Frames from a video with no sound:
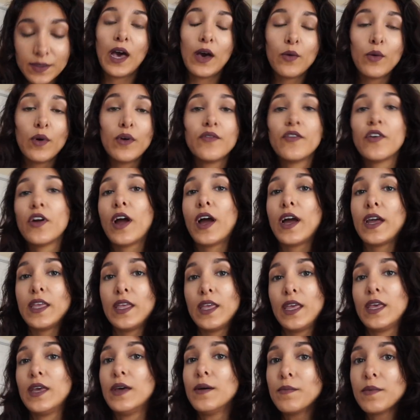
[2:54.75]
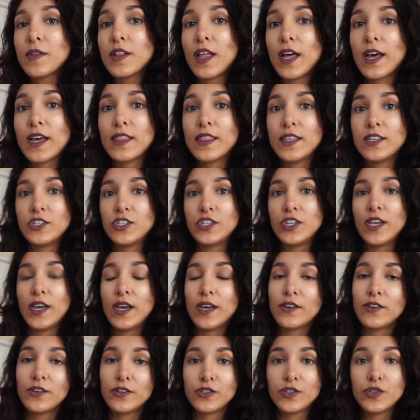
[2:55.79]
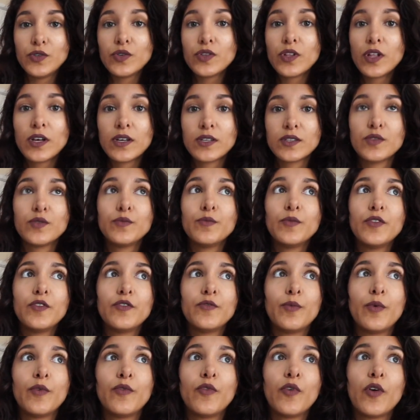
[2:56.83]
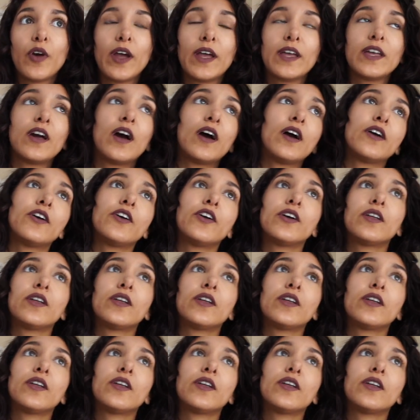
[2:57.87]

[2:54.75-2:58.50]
However, I am glad that she had her dew claws removed before I got her,